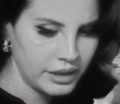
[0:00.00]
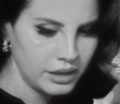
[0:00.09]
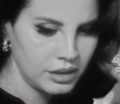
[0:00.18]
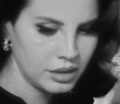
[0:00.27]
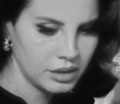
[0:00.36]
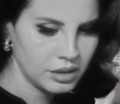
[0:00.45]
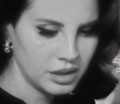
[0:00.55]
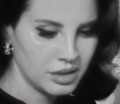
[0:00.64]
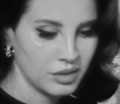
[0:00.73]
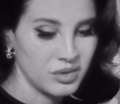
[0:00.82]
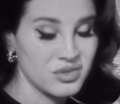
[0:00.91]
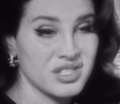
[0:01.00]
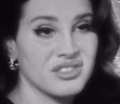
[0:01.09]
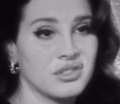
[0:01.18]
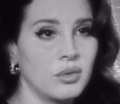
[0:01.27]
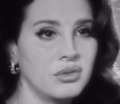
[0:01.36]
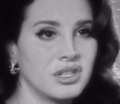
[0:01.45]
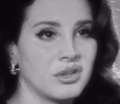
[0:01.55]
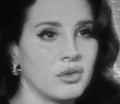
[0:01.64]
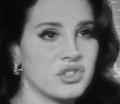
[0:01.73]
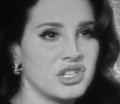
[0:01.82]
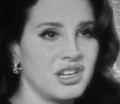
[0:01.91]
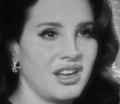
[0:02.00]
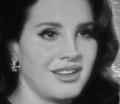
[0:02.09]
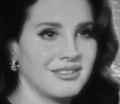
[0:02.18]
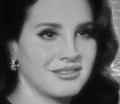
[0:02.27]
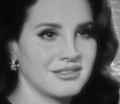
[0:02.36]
think, you know, you just don't negotiate